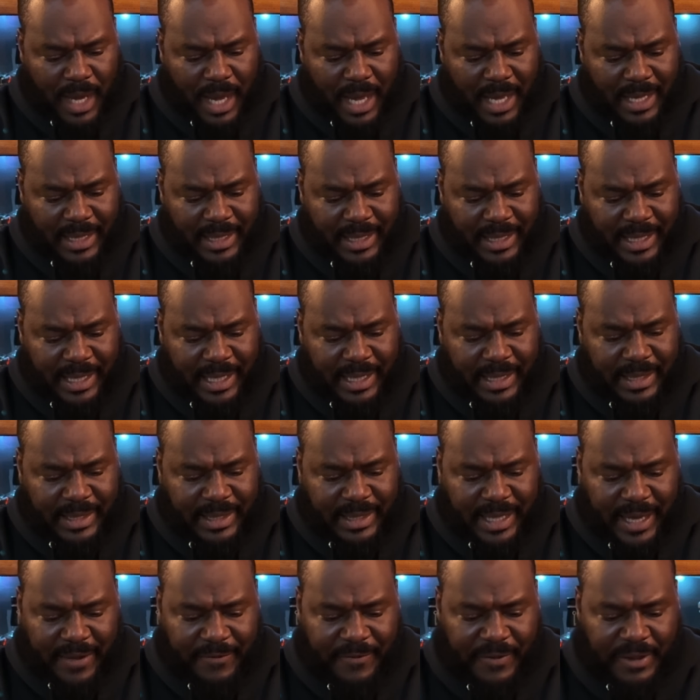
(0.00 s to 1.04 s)
I get
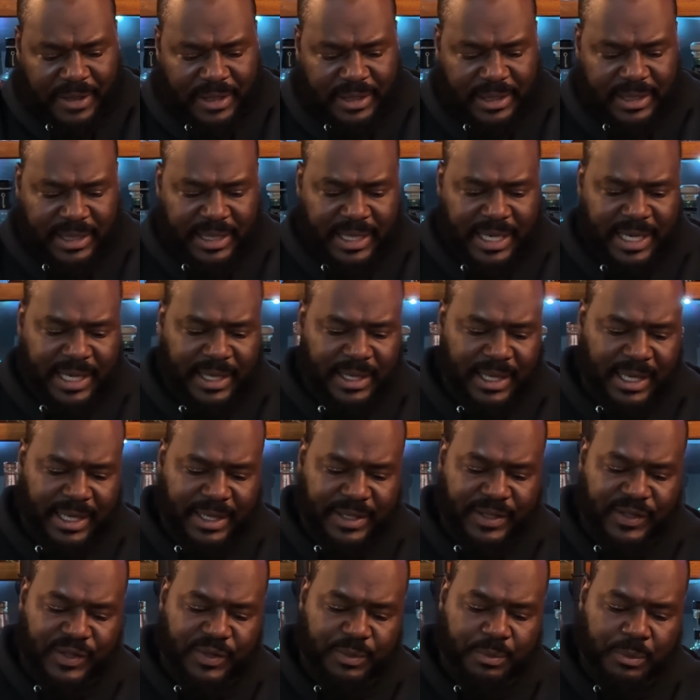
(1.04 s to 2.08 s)
definitely a
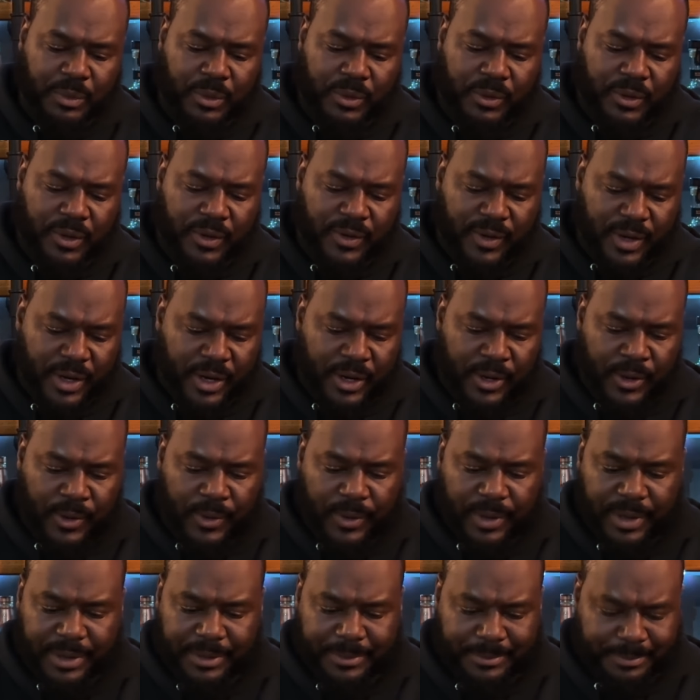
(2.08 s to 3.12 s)
like smoother
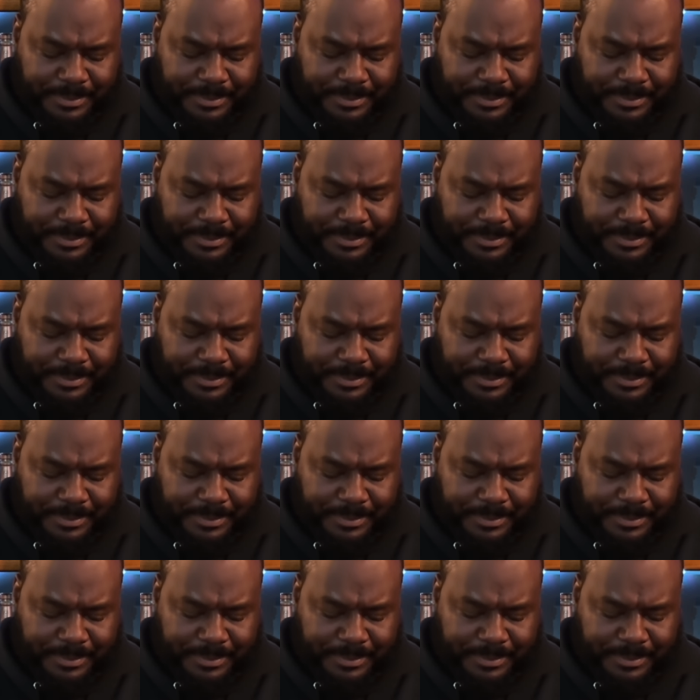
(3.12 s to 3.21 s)
oak.